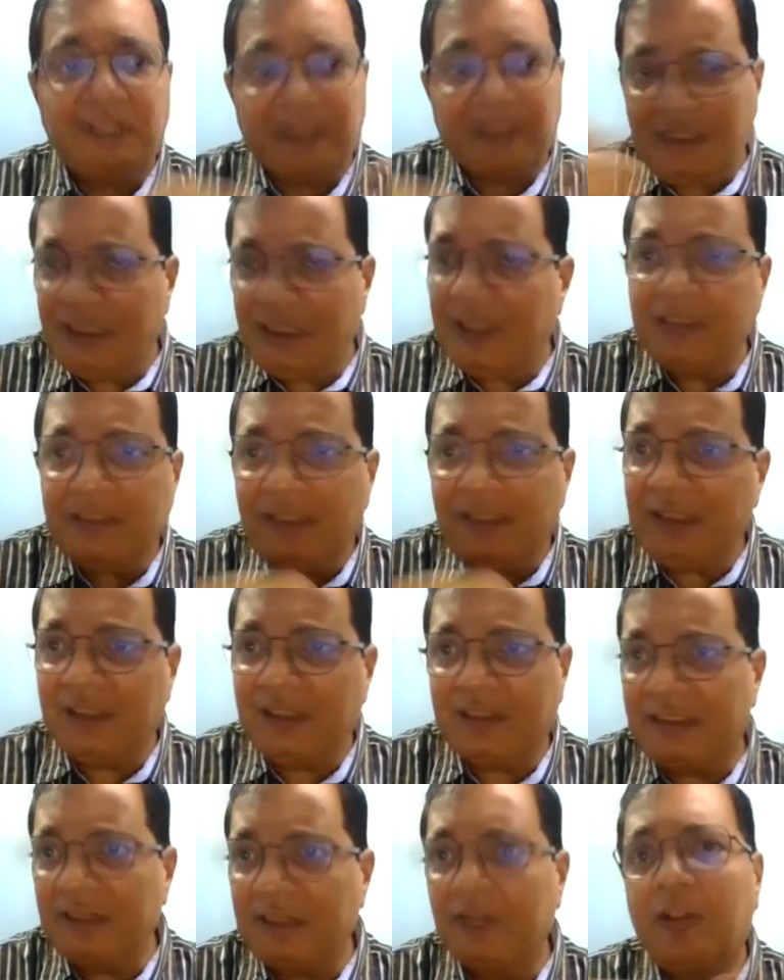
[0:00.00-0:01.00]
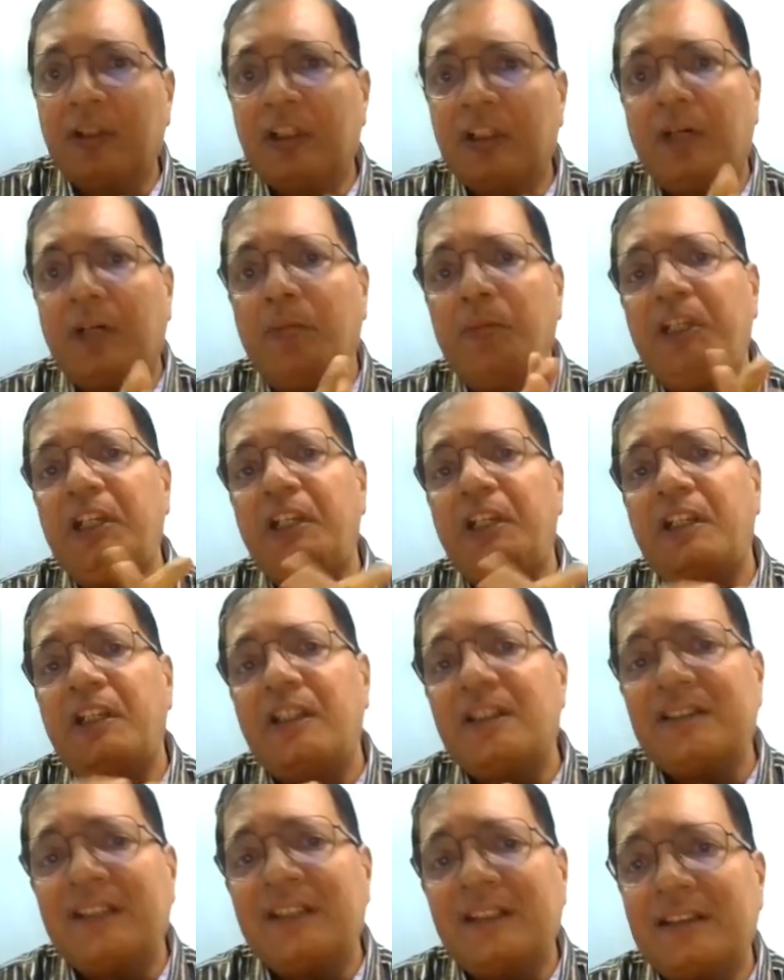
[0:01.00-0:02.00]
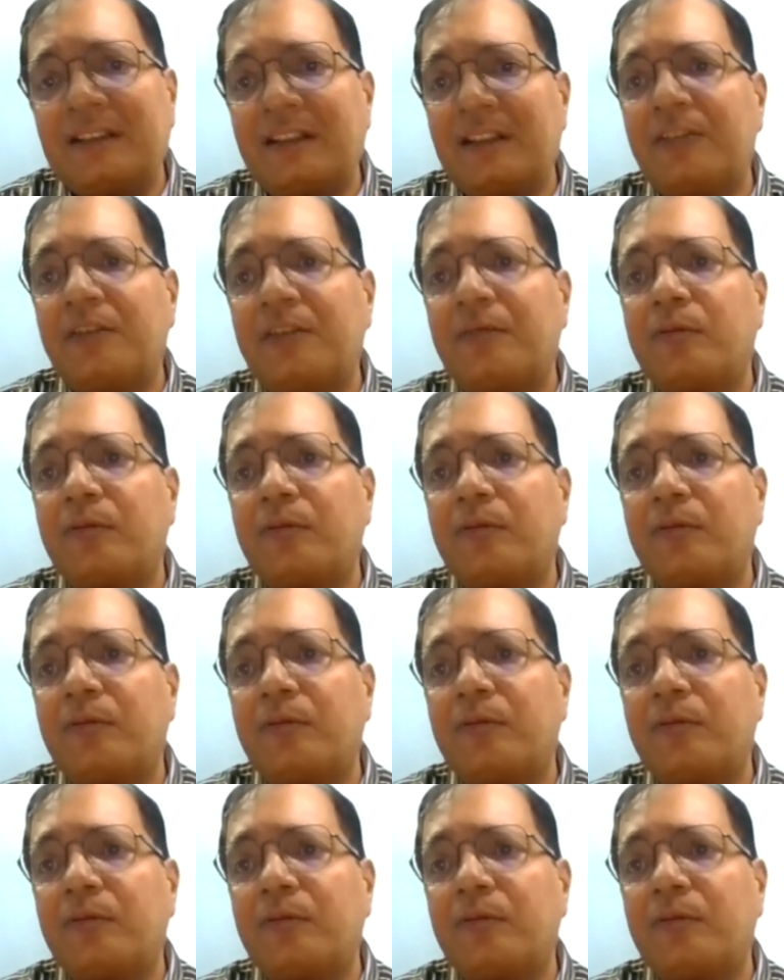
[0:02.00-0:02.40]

And here is a list. It's not a complete list as such.